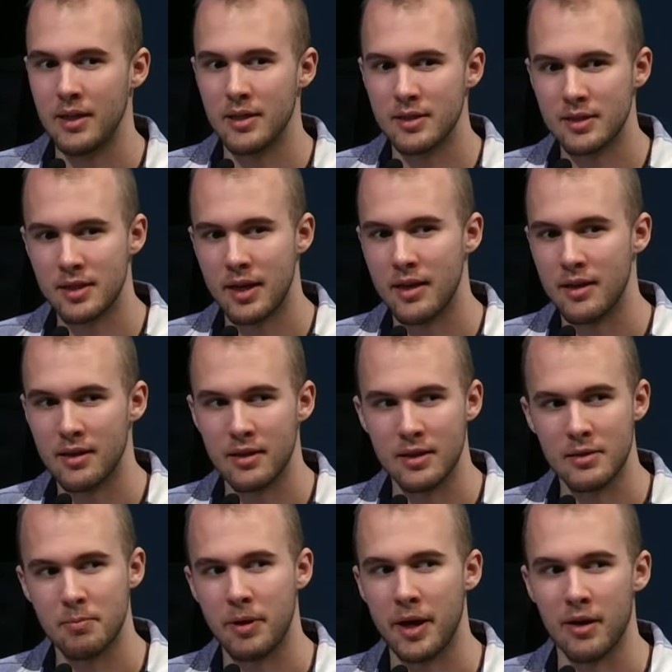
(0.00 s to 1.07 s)
set this
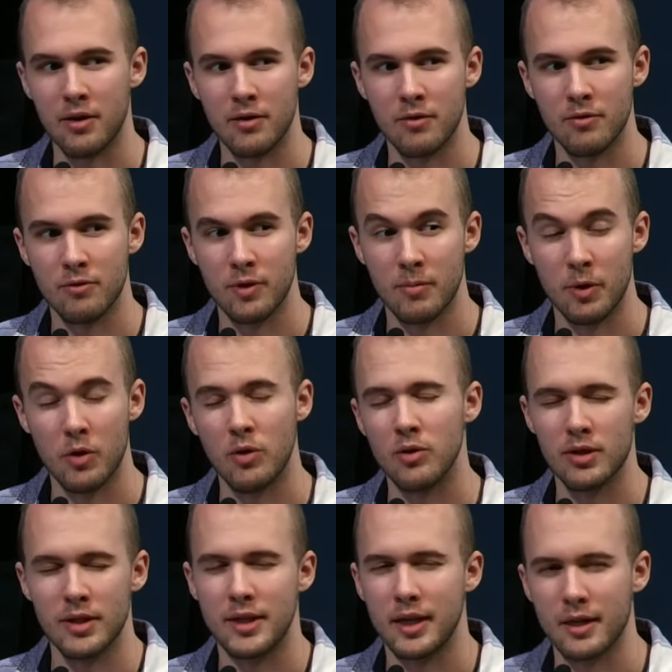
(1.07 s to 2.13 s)
pattern from
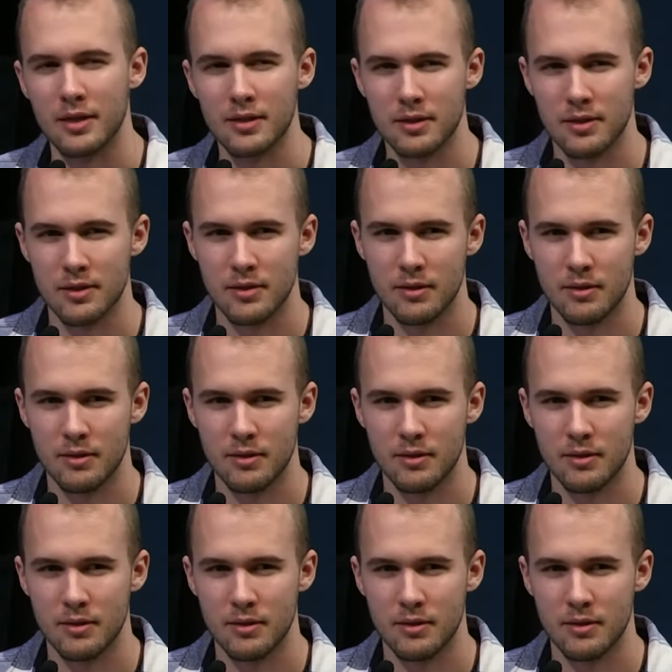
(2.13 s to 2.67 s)
early days.